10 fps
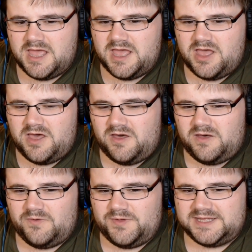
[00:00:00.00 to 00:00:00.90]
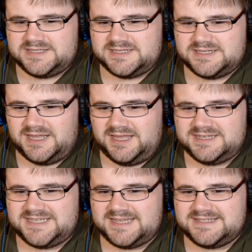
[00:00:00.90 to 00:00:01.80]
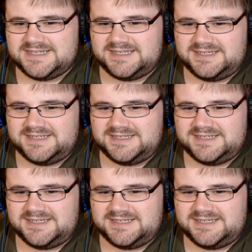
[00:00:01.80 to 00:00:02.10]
Oh, well, that's... he's dancing.